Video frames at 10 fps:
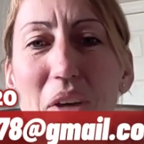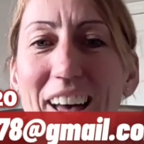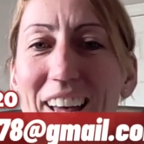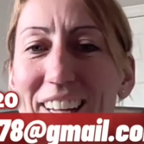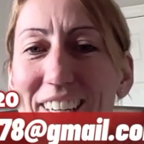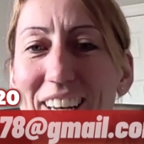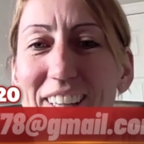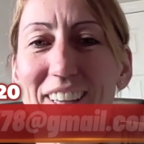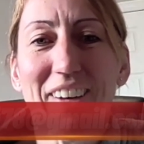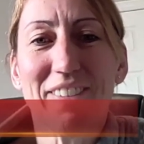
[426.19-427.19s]
And
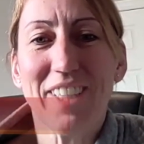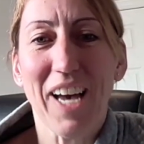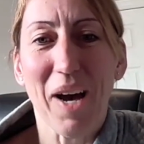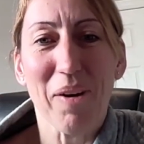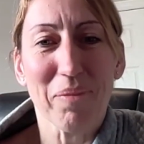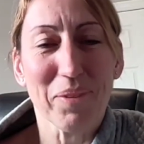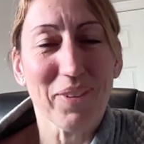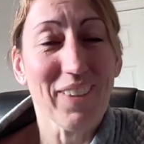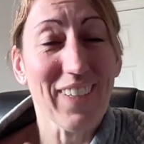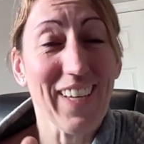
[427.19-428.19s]
I'd love to have,
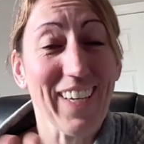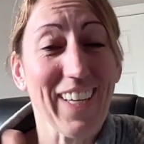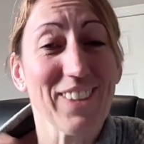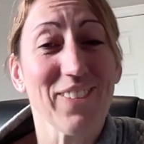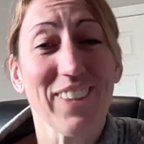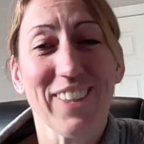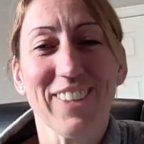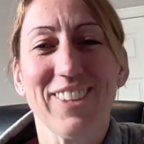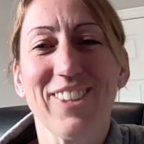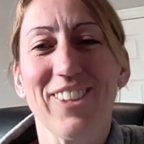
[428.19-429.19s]
well, I guess with
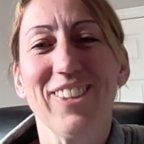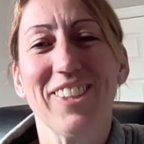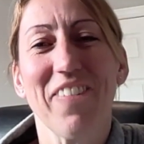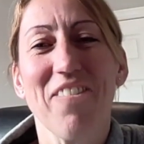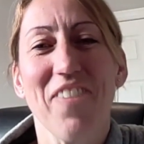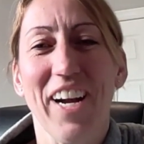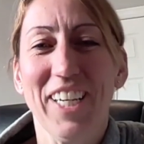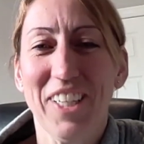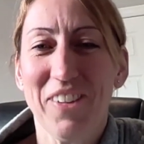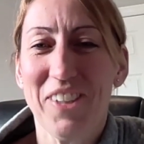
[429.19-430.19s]
search and
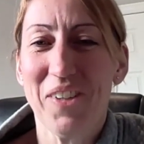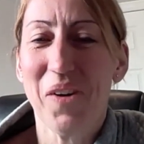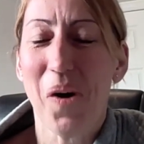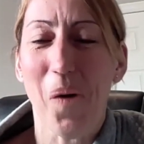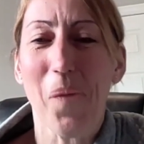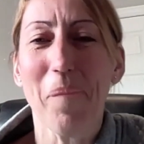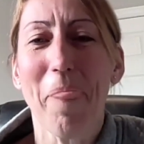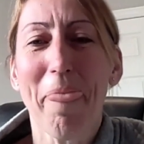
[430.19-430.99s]
finding you a new home.